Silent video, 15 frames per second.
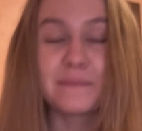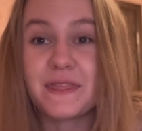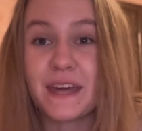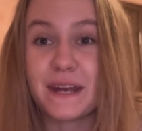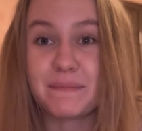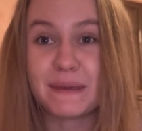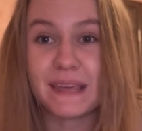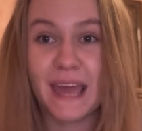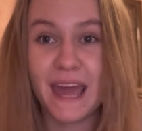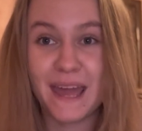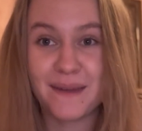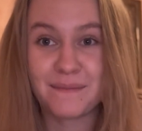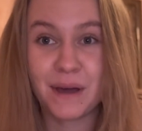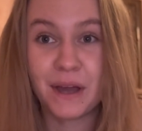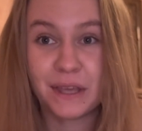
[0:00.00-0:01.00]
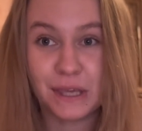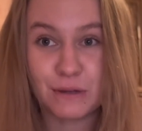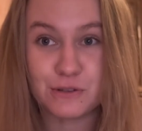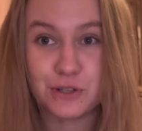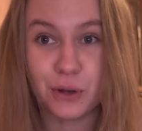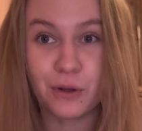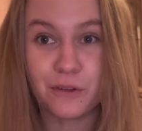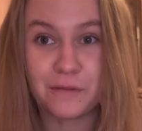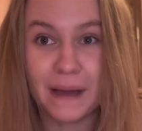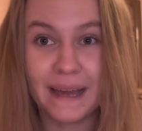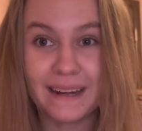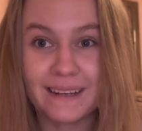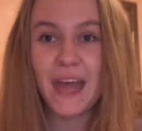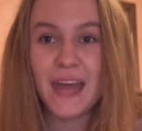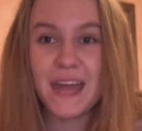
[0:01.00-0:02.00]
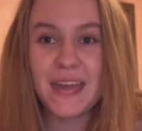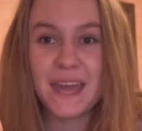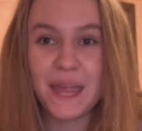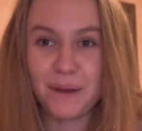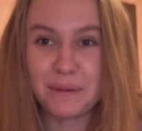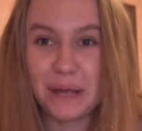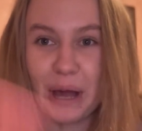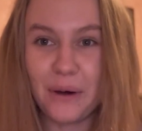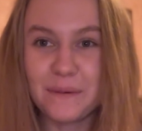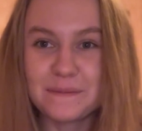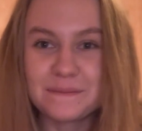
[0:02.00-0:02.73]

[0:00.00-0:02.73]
Then it became a huge goal of mine. Here we go.